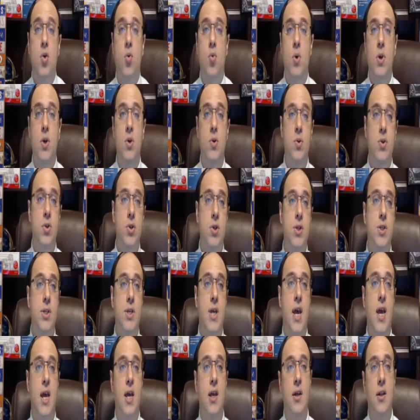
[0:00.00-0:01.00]
We used to
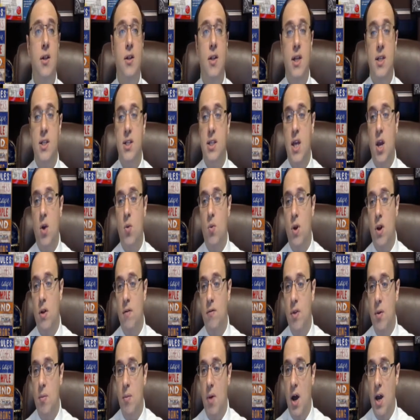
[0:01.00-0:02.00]
say, let's get rid
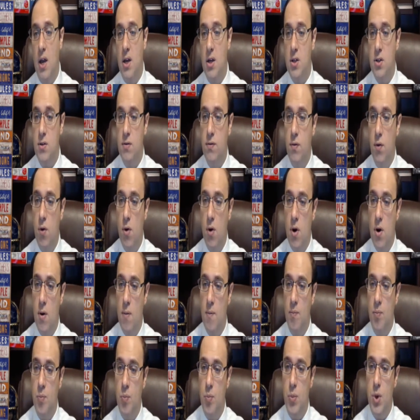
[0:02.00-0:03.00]
of the minus
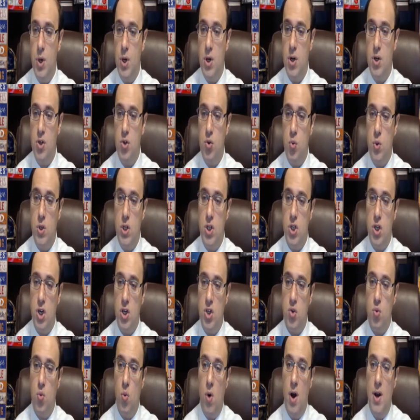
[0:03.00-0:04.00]
4 because we
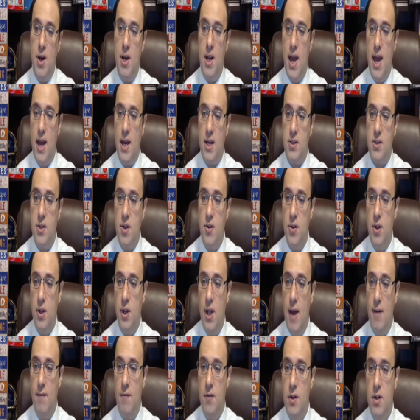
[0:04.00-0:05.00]
just want x on the
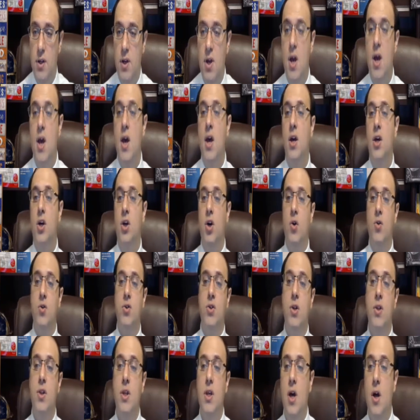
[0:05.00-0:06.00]
left.
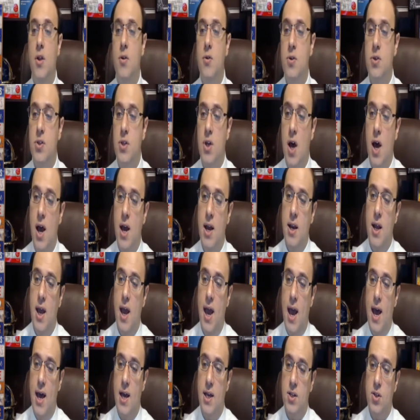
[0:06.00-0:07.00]
Goes to the other side
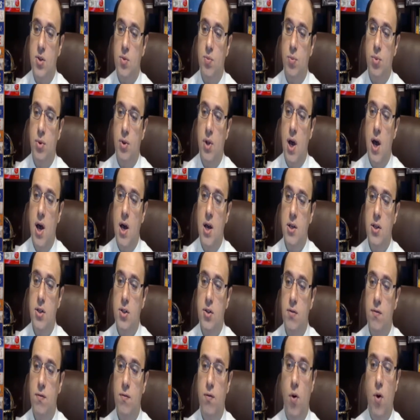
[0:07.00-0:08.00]
as
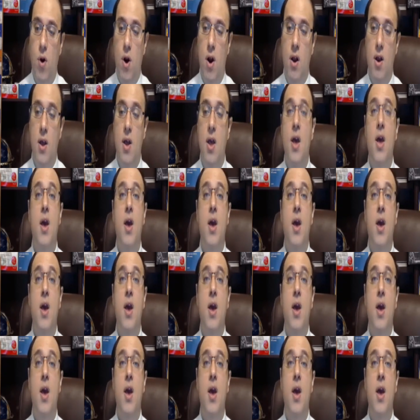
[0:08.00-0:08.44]
plus 4.